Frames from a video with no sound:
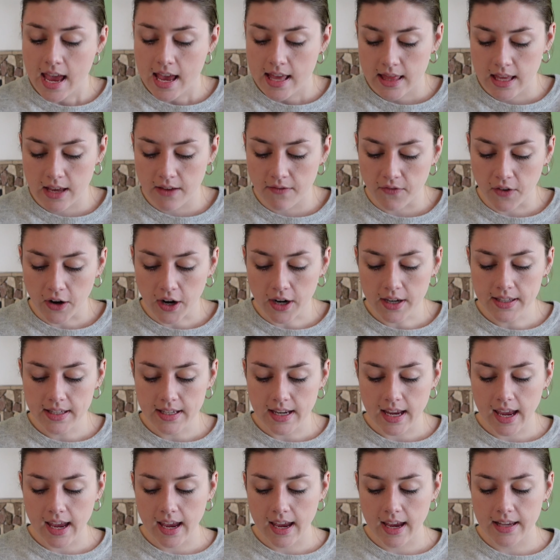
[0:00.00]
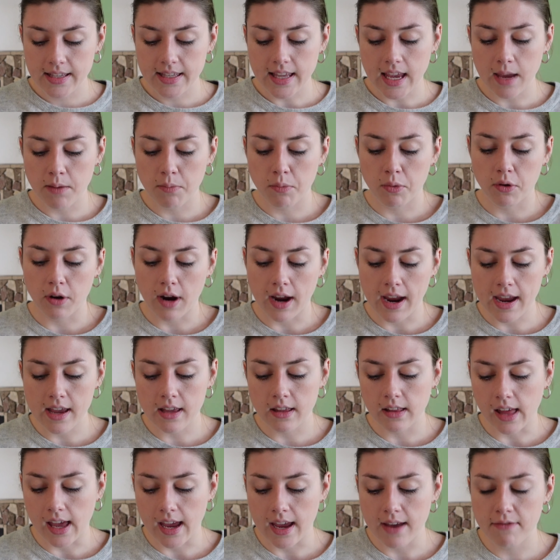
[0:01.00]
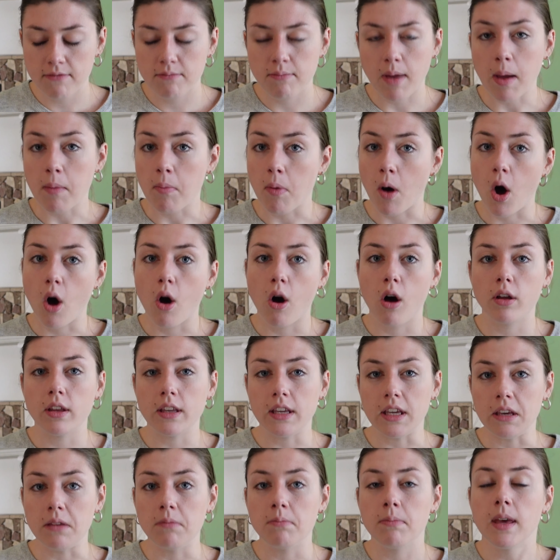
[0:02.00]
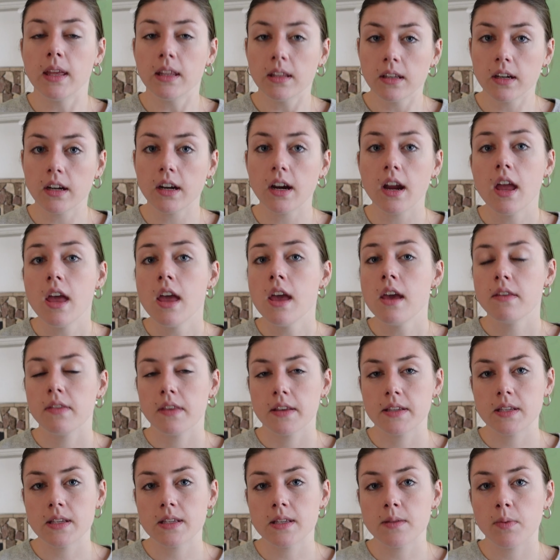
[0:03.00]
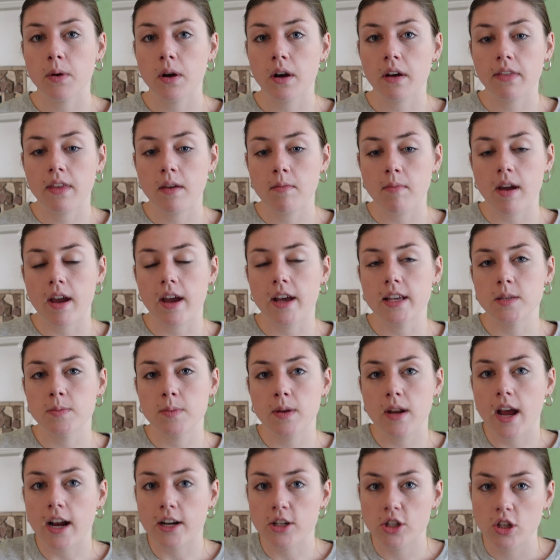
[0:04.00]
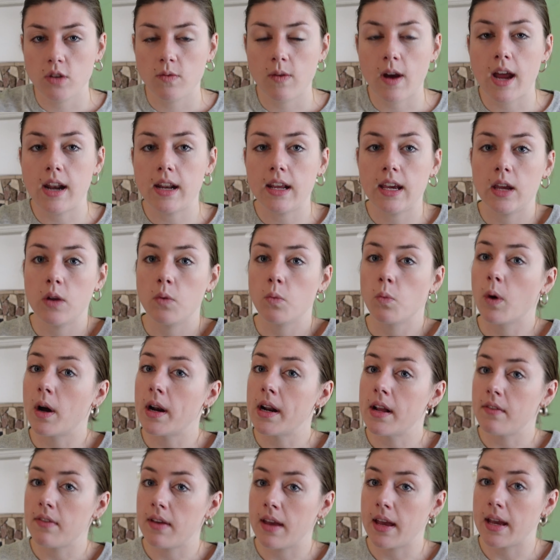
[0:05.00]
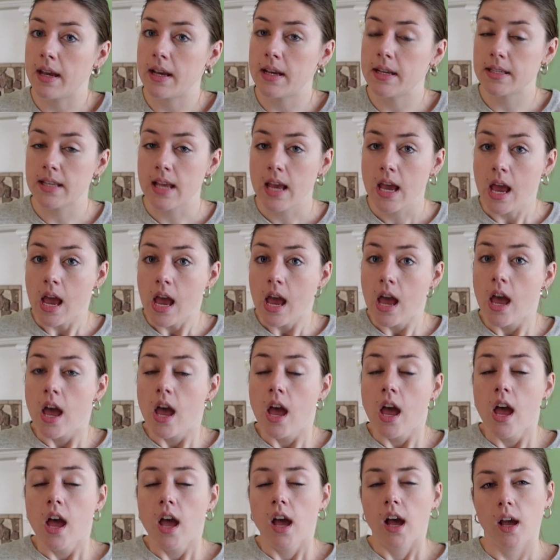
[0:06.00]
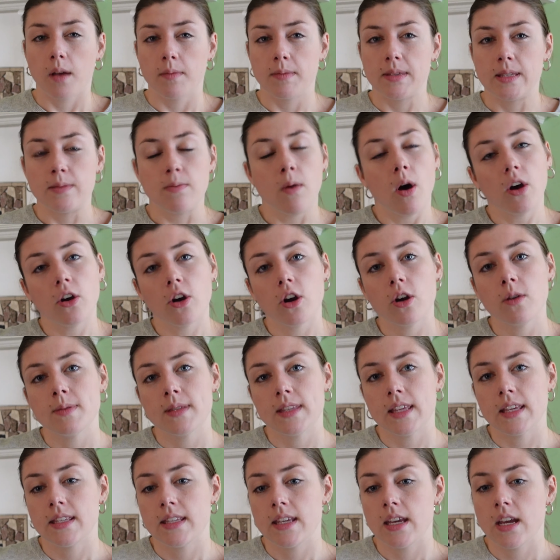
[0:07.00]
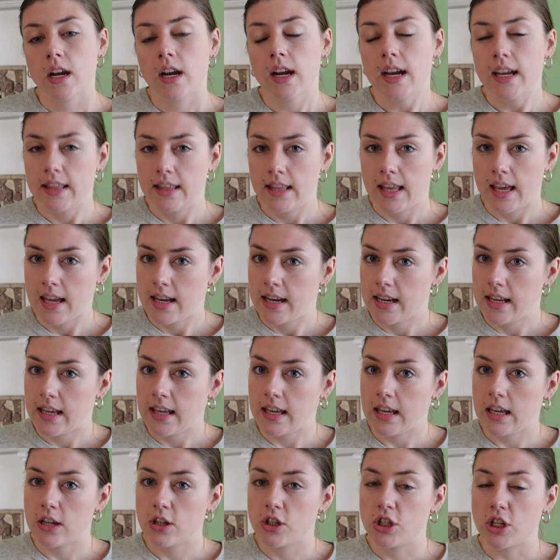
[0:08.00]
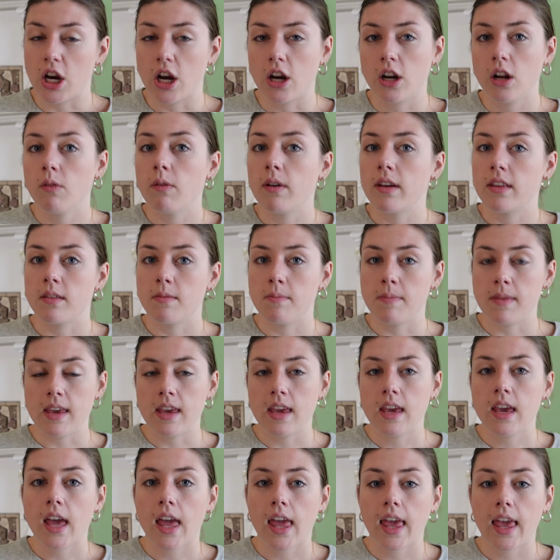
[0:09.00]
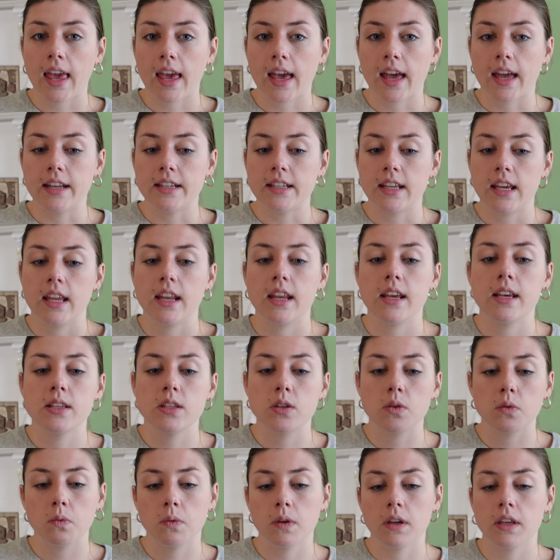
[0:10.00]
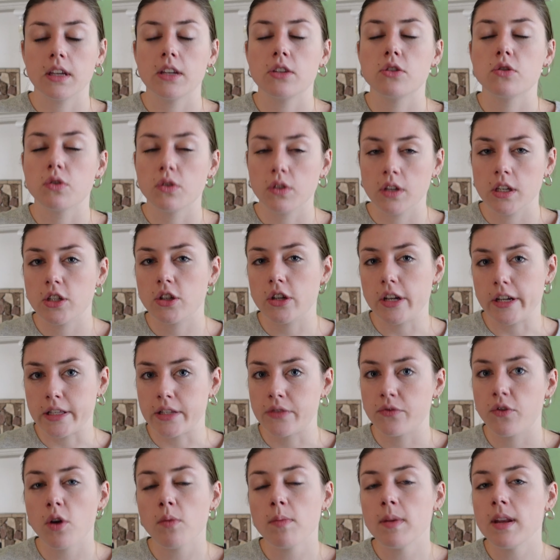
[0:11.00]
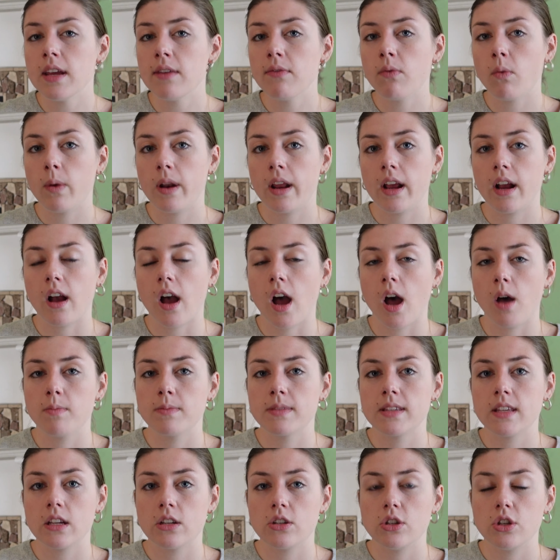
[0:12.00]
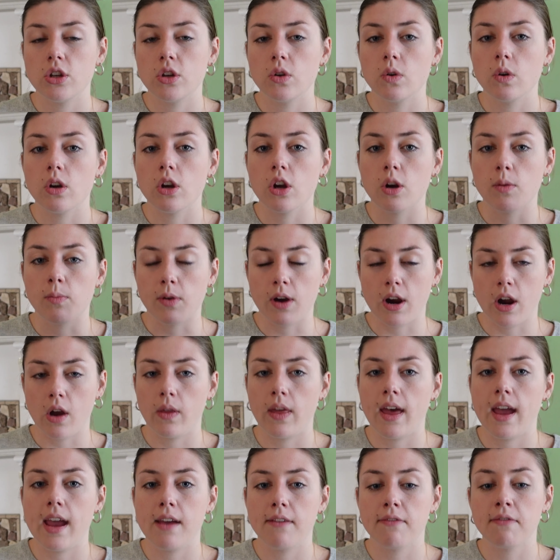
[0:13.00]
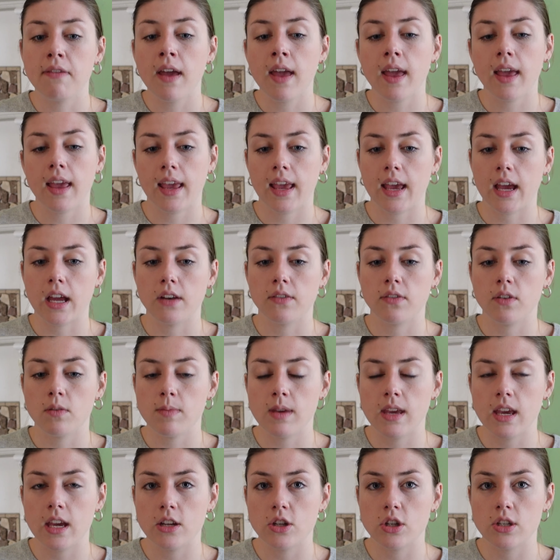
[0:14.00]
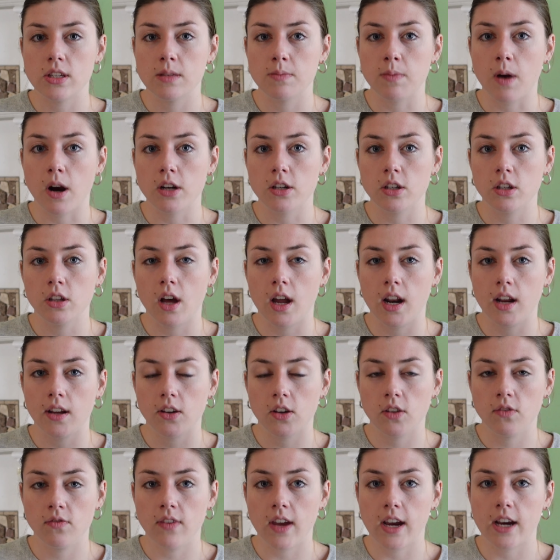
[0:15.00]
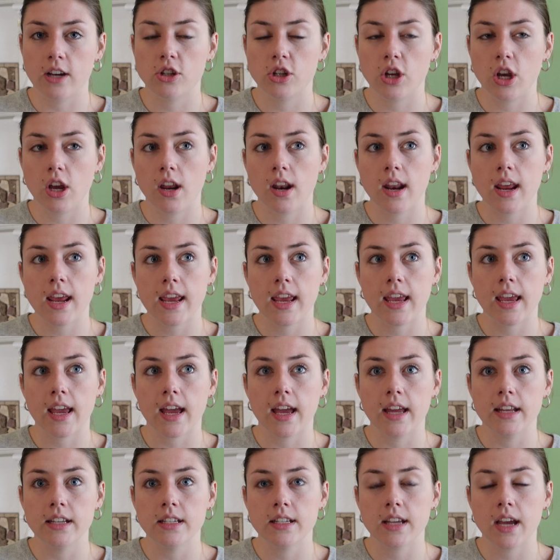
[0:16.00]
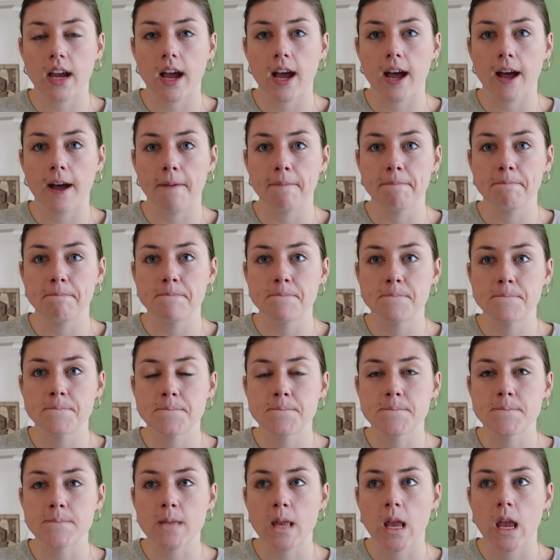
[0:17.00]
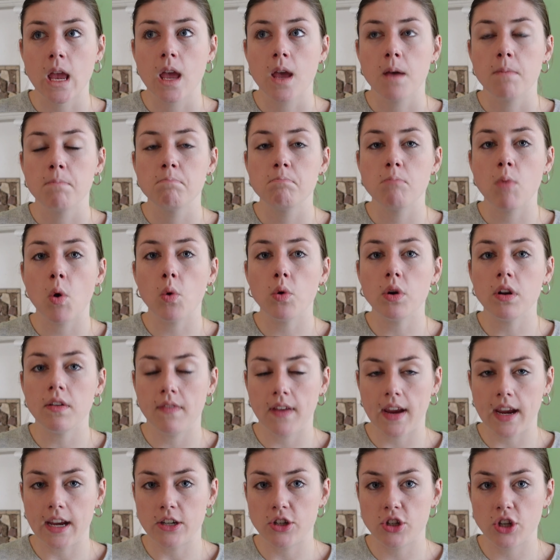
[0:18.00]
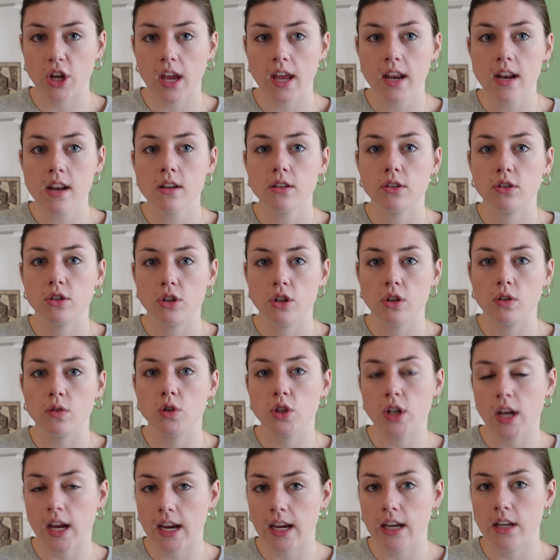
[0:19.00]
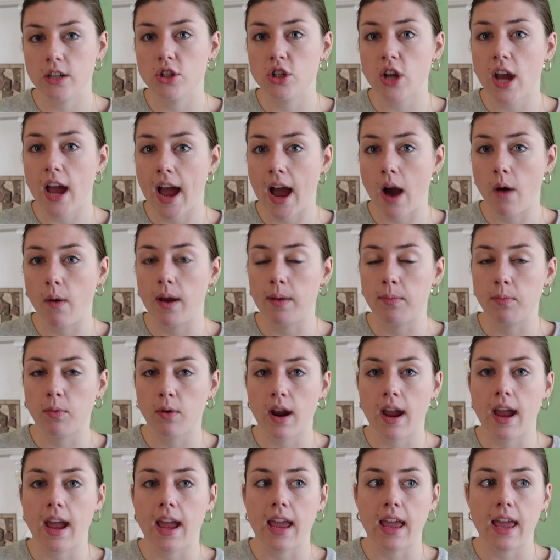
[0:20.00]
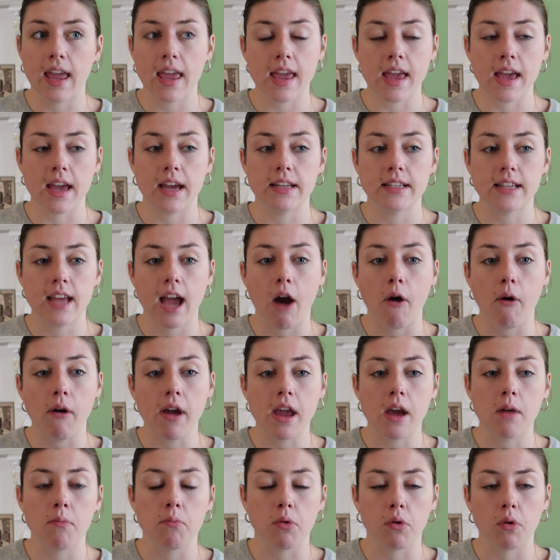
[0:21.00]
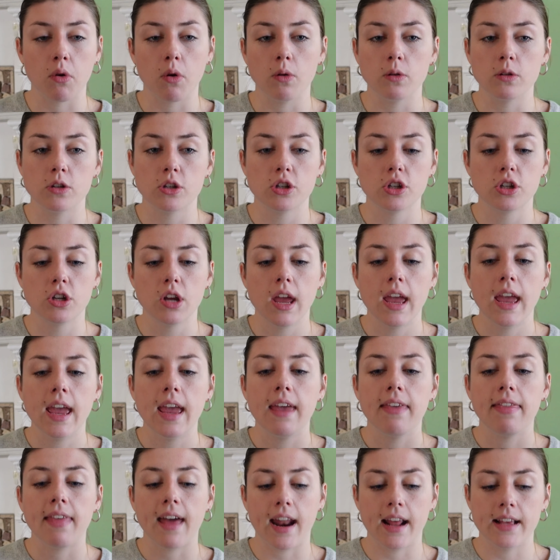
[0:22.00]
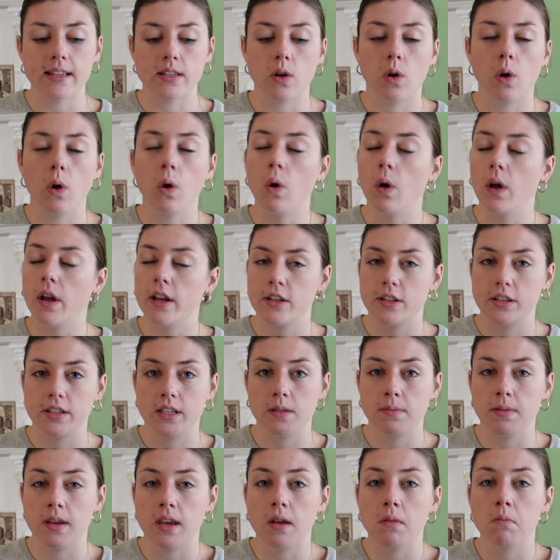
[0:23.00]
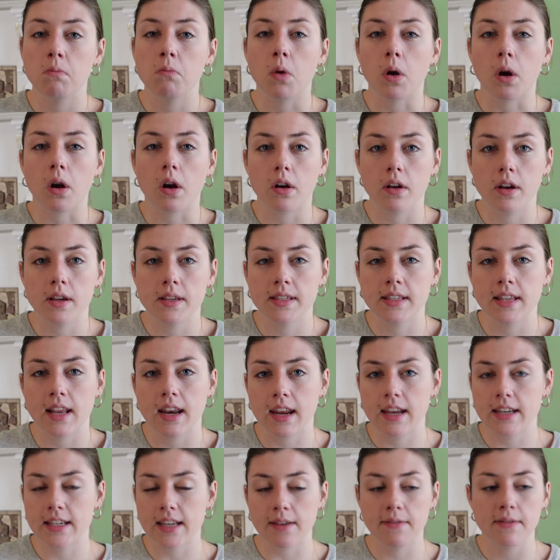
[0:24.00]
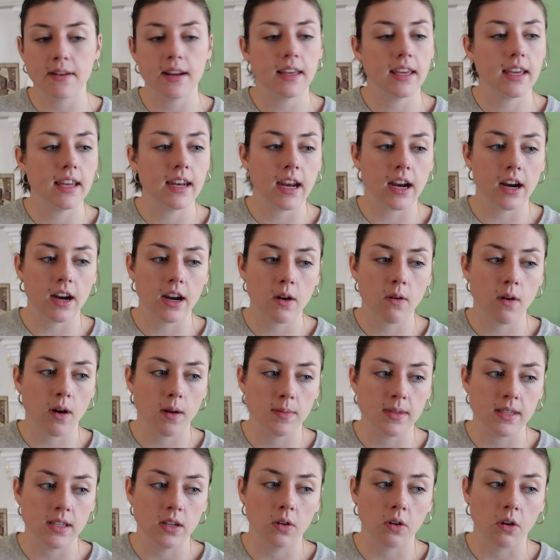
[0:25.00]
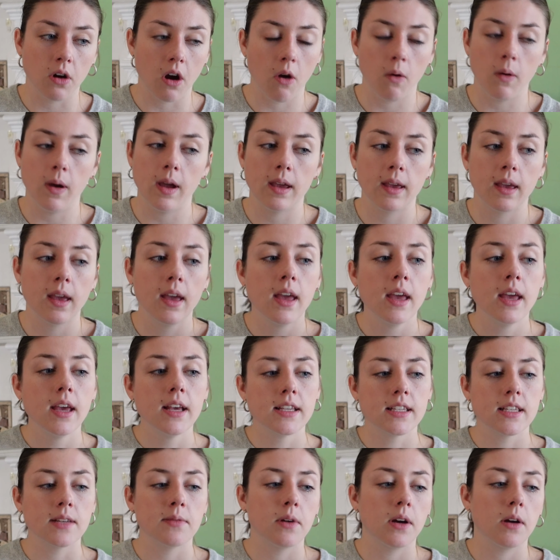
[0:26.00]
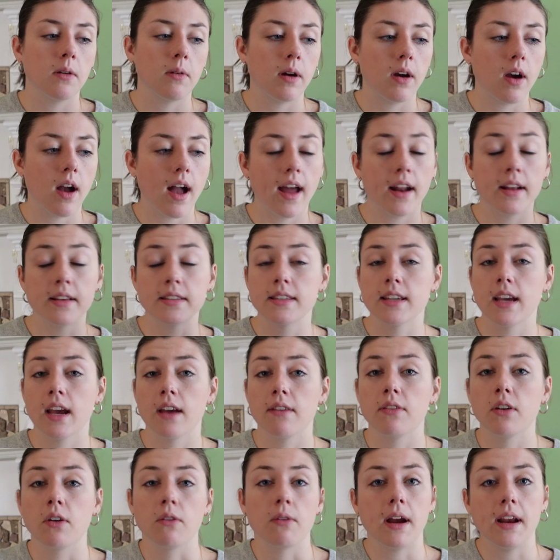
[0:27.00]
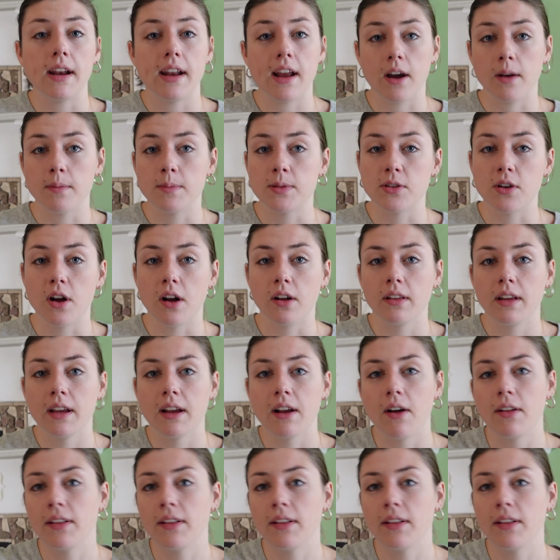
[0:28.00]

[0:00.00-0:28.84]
The first is A Praying Life by Paul E. Miller. This is a book that my husband actually read in one of his small groups this year, and then he shared it with me, and it is really truly transformative when it comes to your prayer life. And for me, it just sparked a lot of conviction and motivation to change how I pray and how I approach that as a whole, and just to be more earnest in it. Definitely an area where I'm still growing, somewhere where honestly I feel right now I'm struggling.